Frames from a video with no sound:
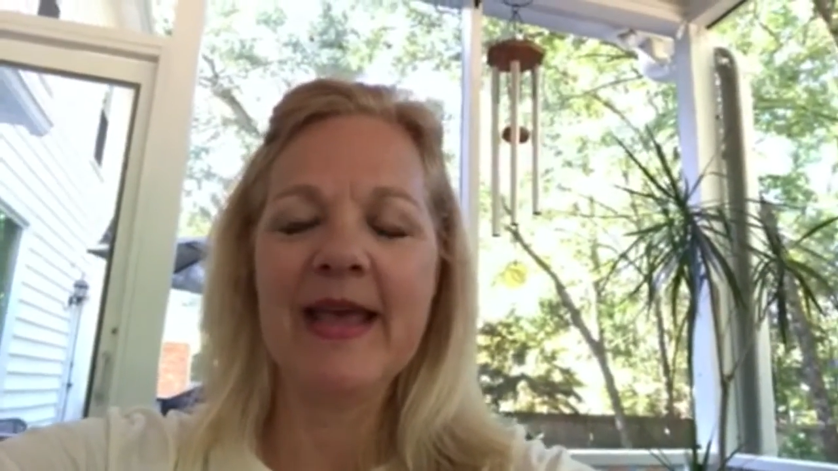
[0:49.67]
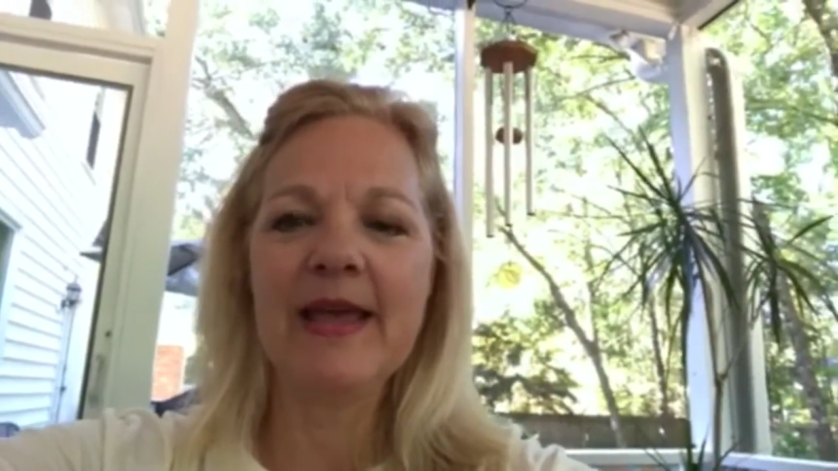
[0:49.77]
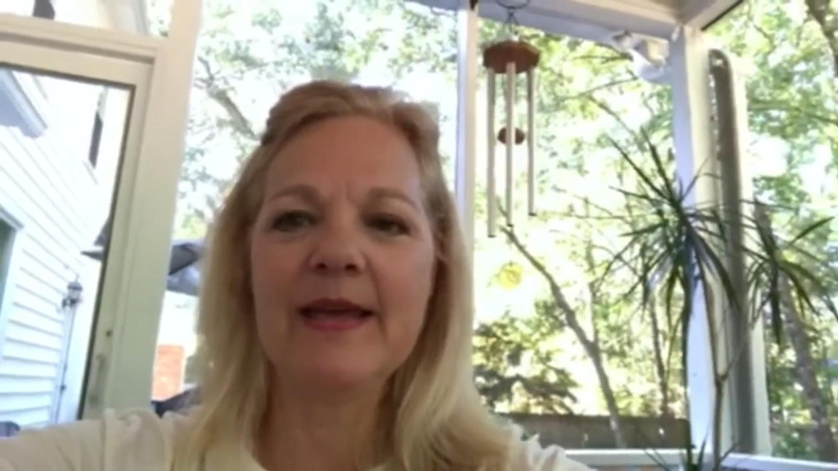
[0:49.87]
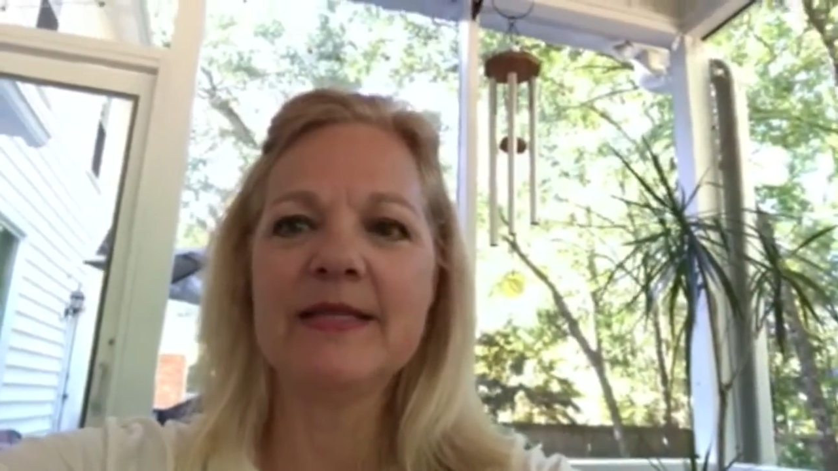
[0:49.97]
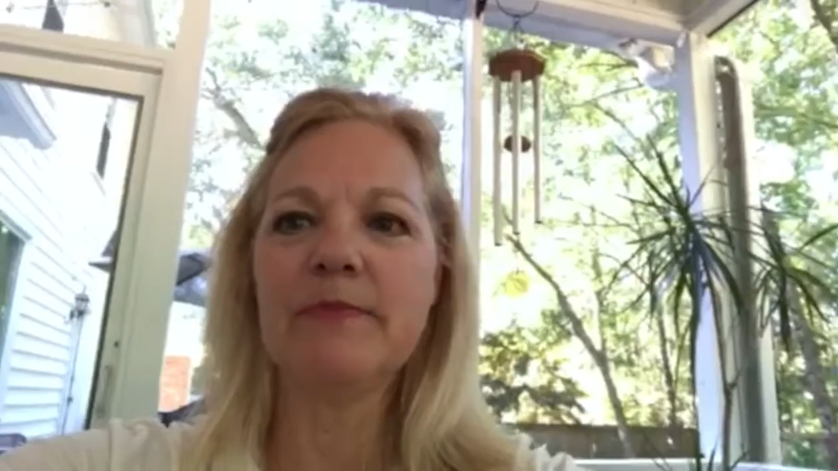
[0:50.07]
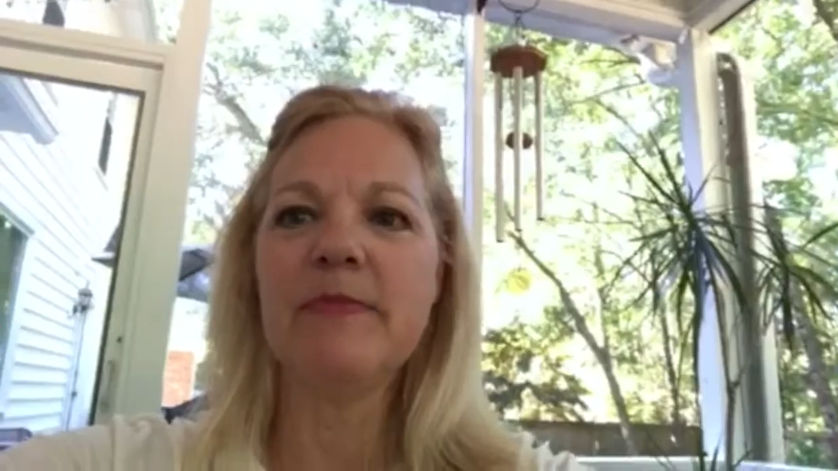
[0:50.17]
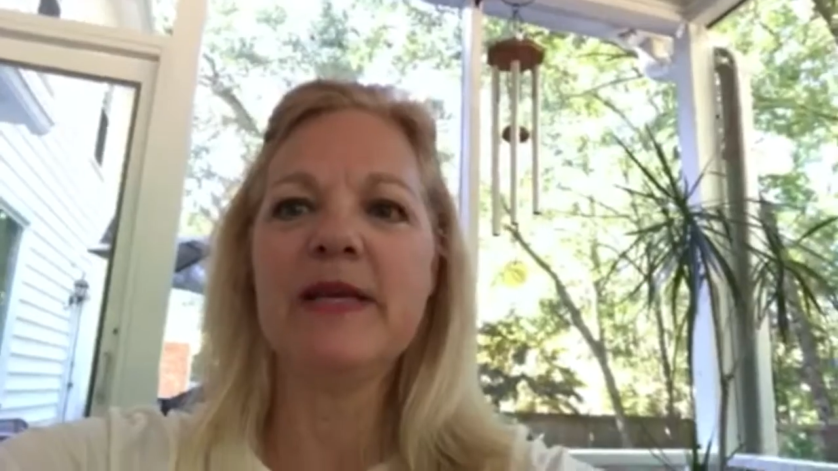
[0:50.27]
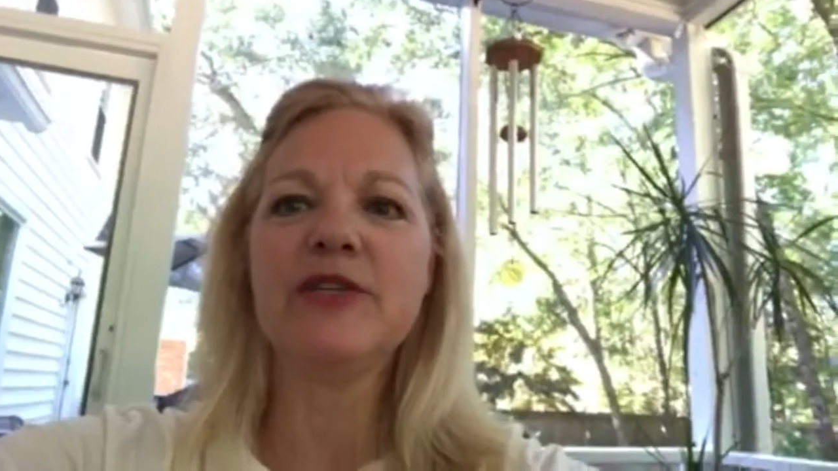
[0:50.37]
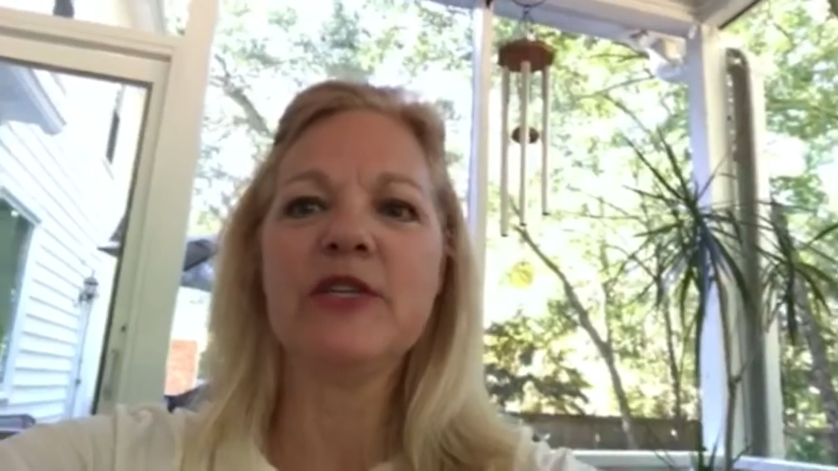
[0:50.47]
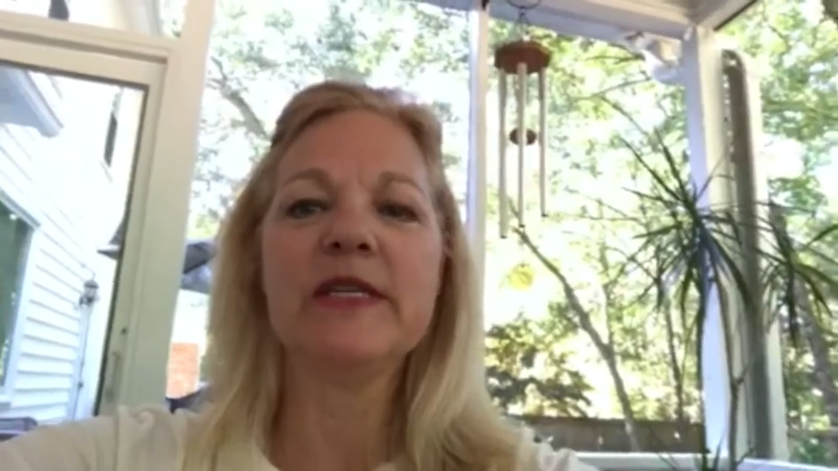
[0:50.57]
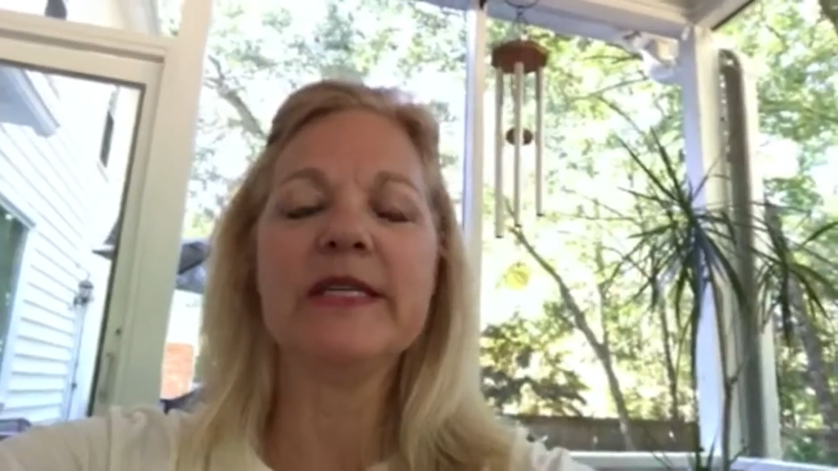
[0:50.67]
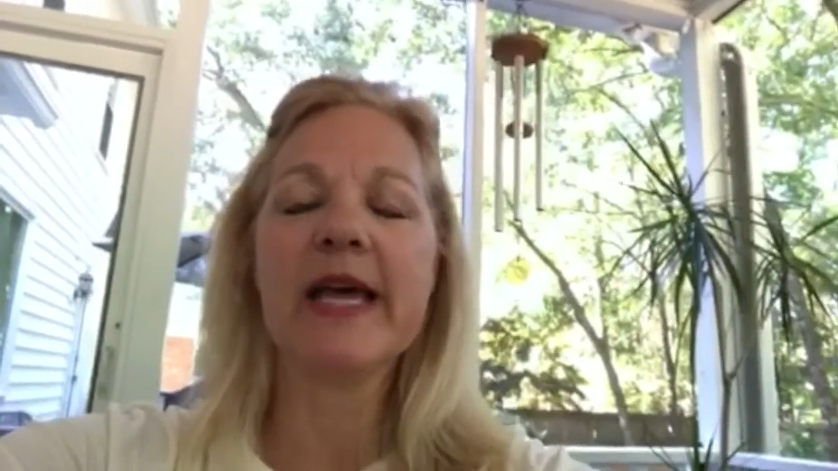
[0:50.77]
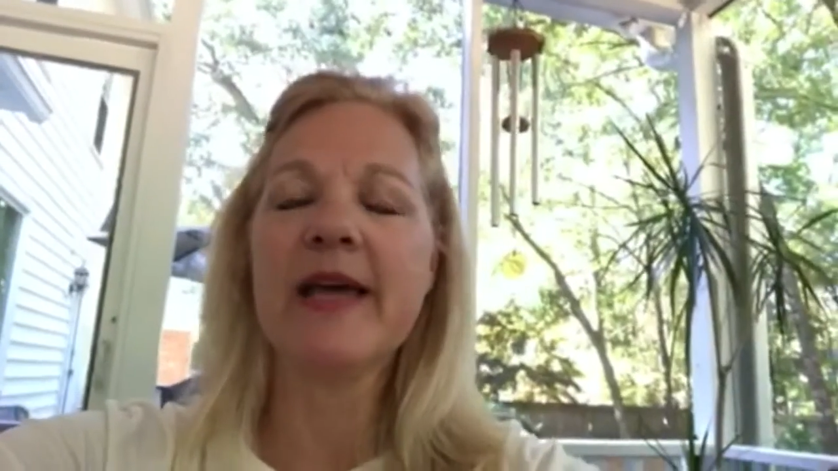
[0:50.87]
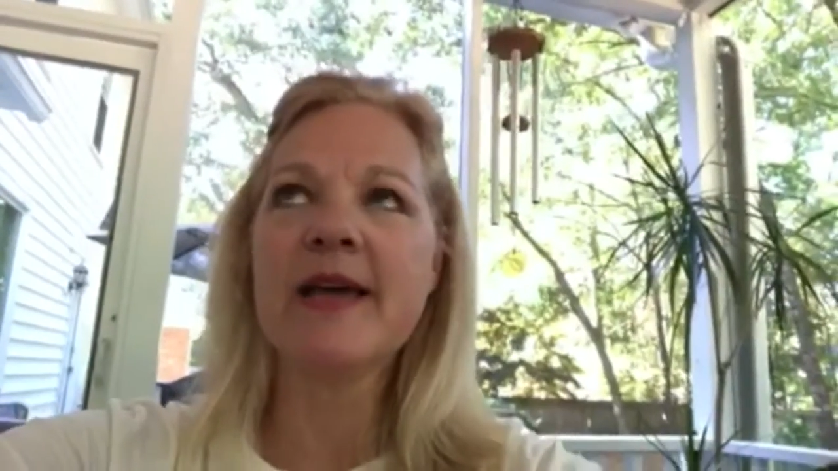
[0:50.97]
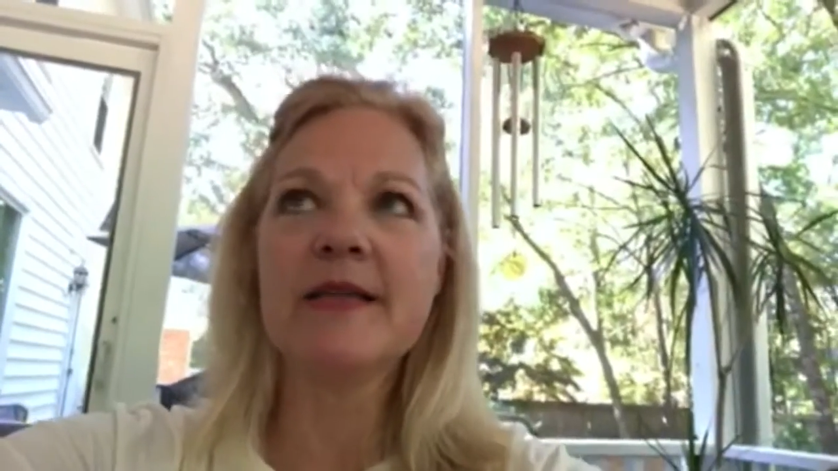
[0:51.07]
It's mentioned
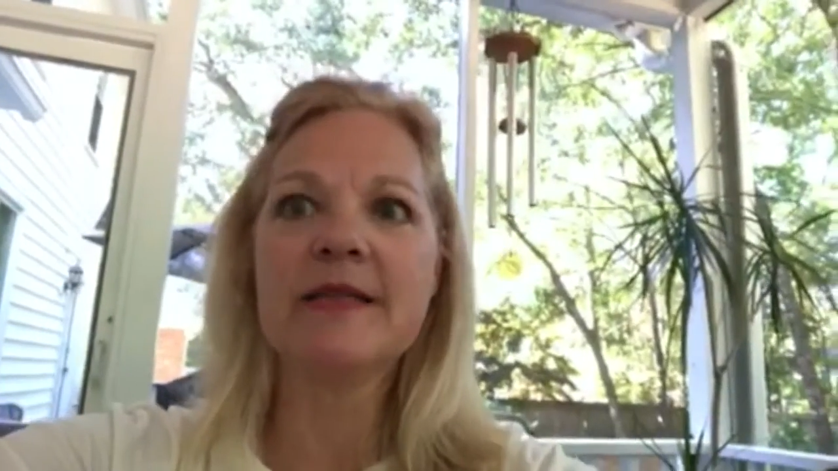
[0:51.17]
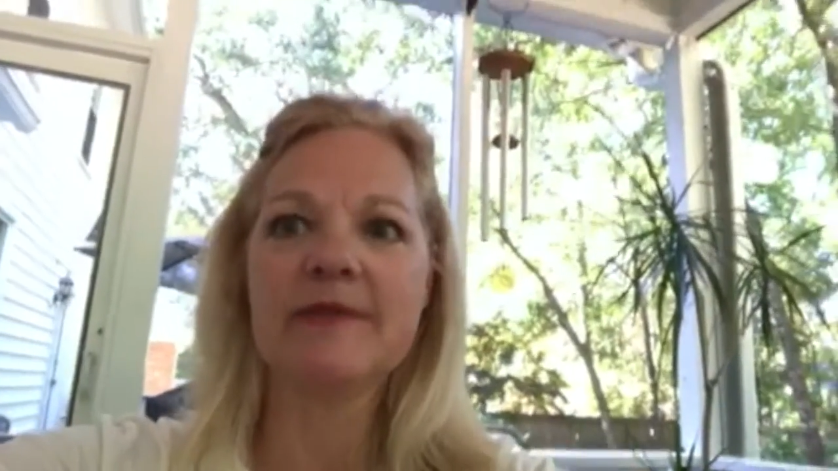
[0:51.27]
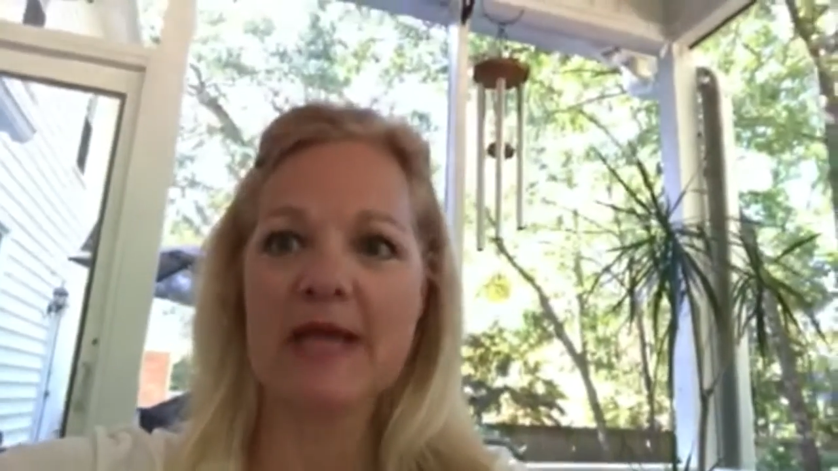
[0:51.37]
tons of